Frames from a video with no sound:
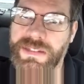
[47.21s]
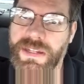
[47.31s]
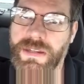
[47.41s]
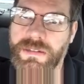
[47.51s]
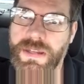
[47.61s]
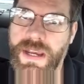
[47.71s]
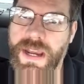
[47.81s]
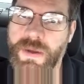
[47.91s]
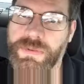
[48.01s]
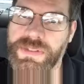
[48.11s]
and
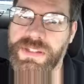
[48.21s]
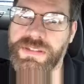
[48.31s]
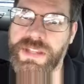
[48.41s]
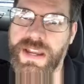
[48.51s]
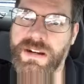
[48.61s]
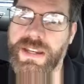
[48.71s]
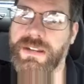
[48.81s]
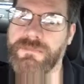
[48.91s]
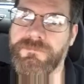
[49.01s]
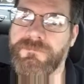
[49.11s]
I will see you Saturday.